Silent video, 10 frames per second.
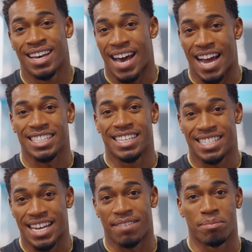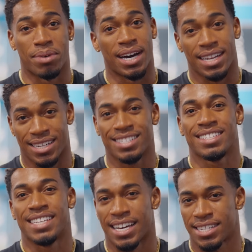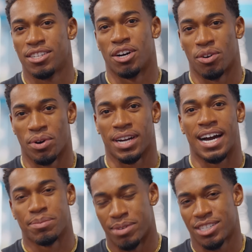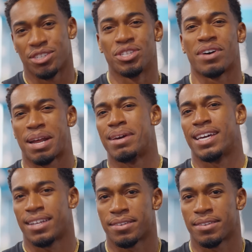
Actually 7, but 6, workouts, but you know what I mean.